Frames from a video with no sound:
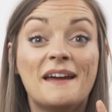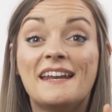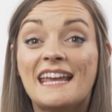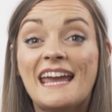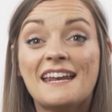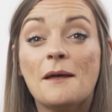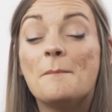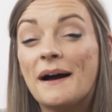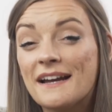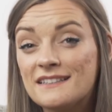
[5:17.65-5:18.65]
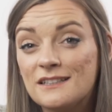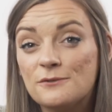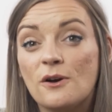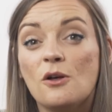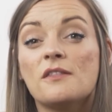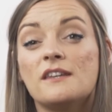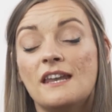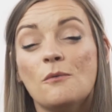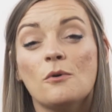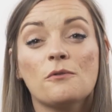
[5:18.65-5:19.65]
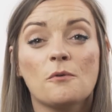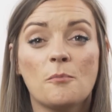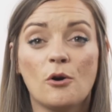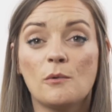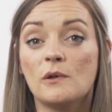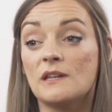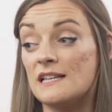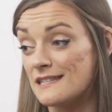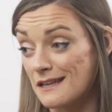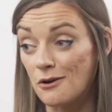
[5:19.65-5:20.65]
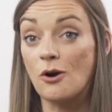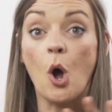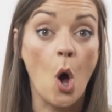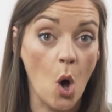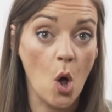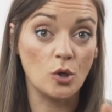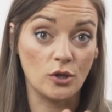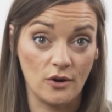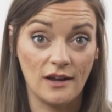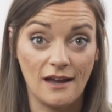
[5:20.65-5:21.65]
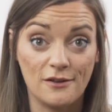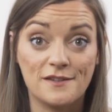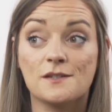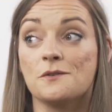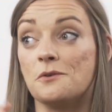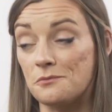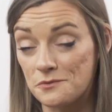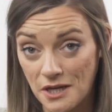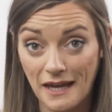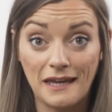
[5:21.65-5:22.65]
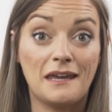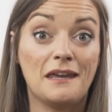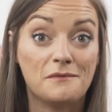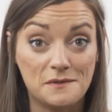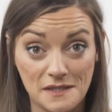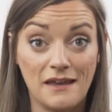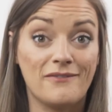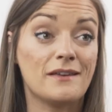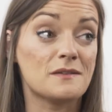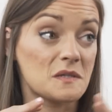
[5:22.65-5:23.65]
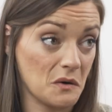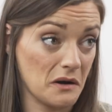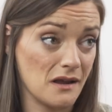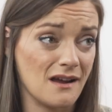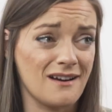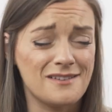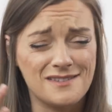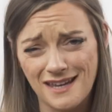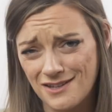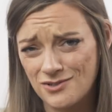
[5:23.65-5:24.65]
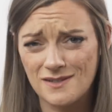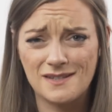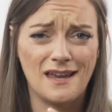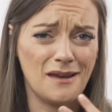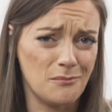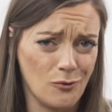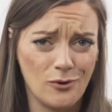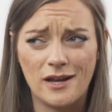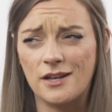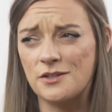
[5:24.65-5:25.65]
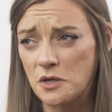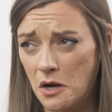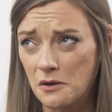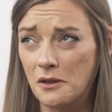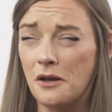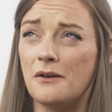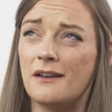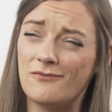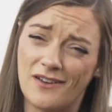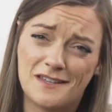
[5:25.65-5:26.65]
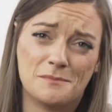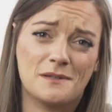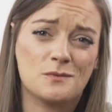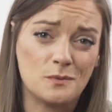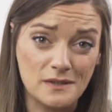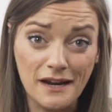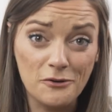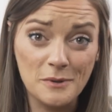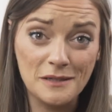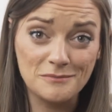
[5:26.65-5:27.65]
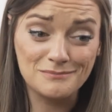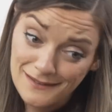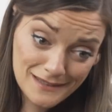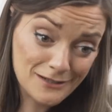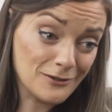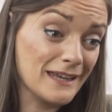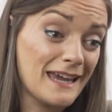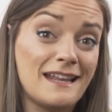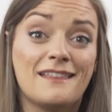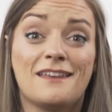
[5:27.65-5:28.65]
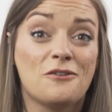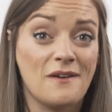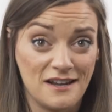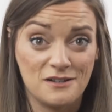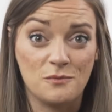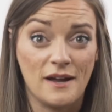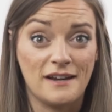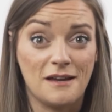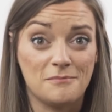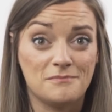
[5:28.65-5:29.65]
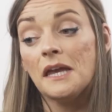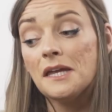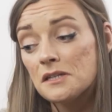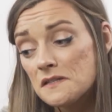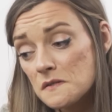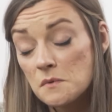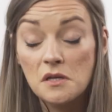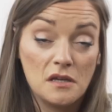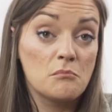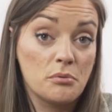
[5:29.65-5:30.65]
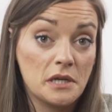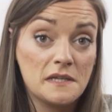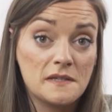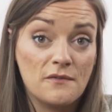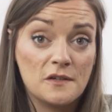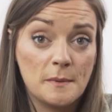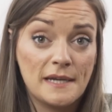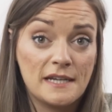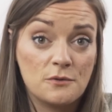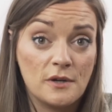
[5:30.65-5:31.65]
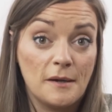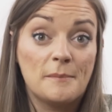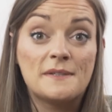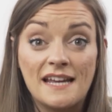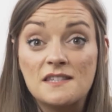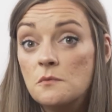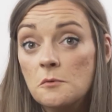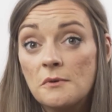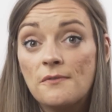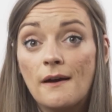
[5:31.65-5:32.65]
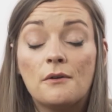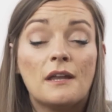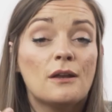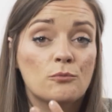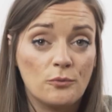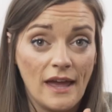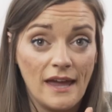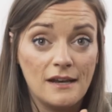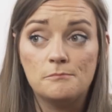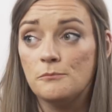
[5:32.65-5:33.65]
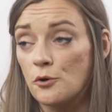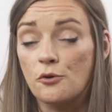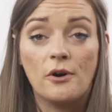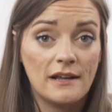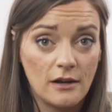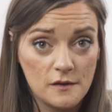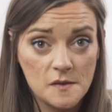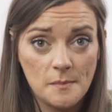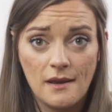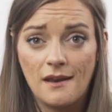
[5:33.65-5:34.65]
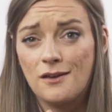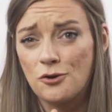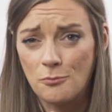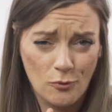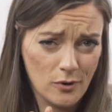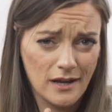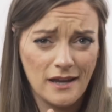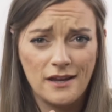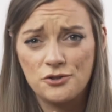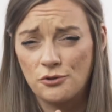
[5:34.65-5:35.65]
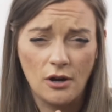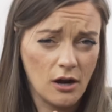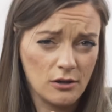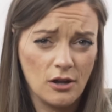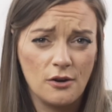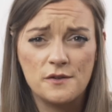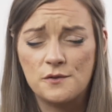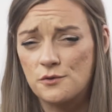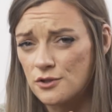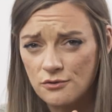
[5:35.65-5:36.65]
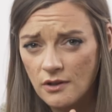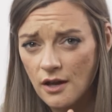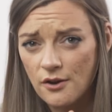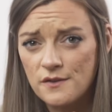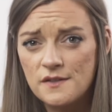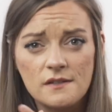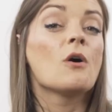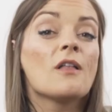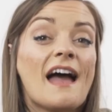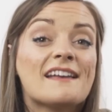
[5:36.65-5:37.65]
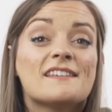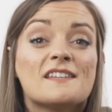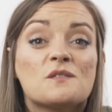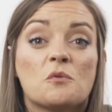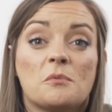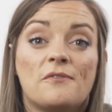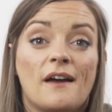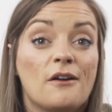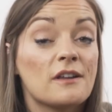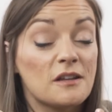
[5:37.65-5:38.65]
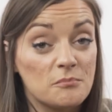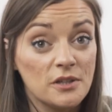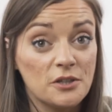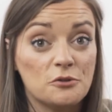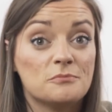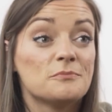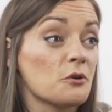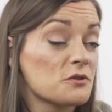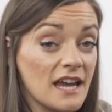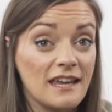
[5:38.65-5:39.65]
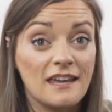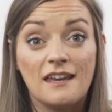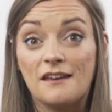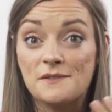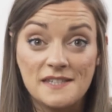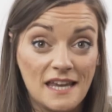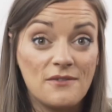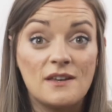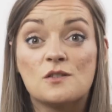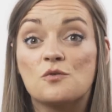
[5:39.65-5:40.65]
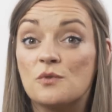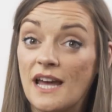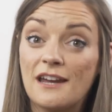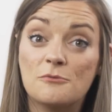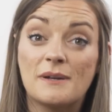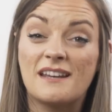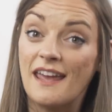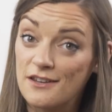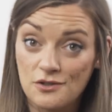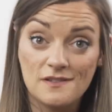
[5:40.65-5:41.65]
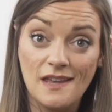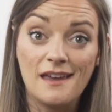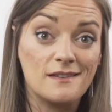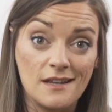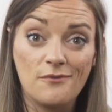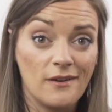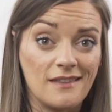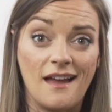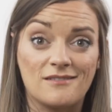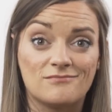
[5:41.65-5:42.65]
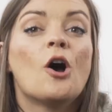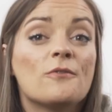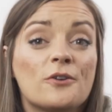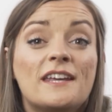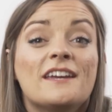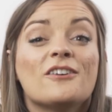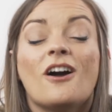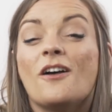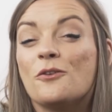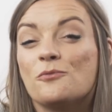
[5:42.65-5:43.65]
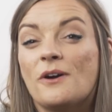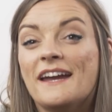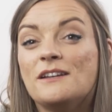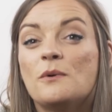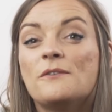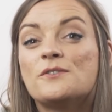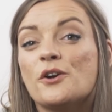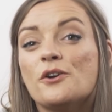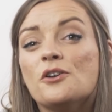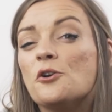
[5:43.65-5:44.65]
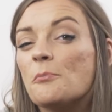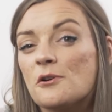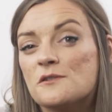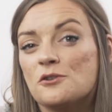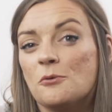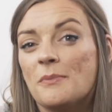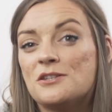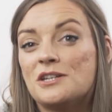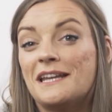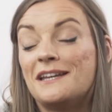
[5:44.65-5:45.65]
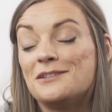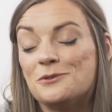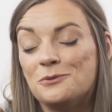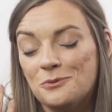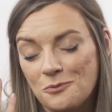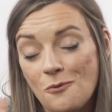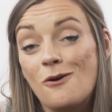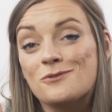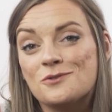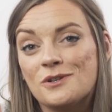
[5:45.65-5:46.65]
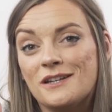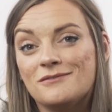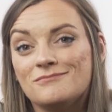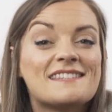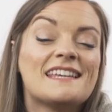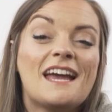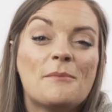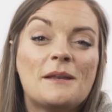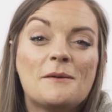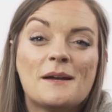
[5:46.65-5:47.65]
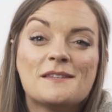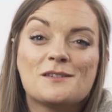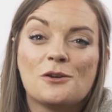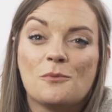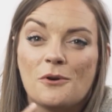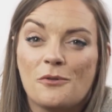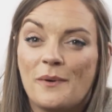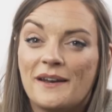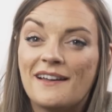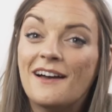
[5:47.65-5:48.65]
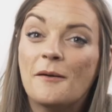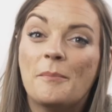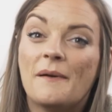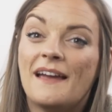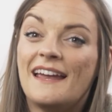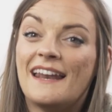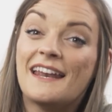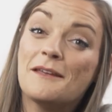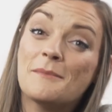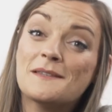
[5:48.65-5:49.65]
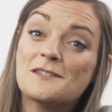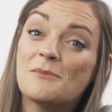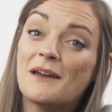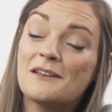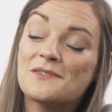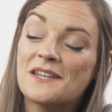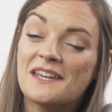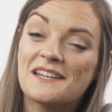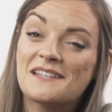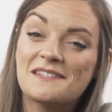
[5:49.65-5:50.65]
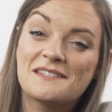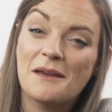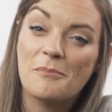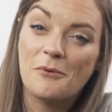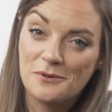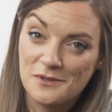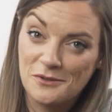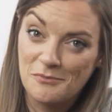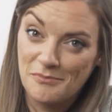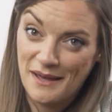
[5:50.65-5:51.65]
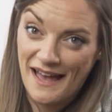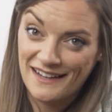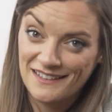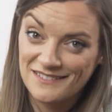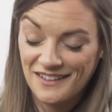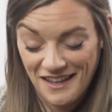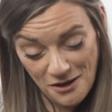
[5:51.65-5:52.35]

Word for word: And again, by default, the net worth report will consider all your accounts, your checking, savings, credit cards, HSA, mortgage, car loan, investments, retirement, literally anything you've added to YNAB. And it's pretty self-explanatory. Debts will be found in red, your credit card spending, your mortgage, your car loans, your student loans, while assets will be found in blue, your checking, savings, retirement, HSA, stuff like that. Over here on the right, we've turned your personal budget into Wall Street. See how many months your worth went up and any months you might have taken a step or two back.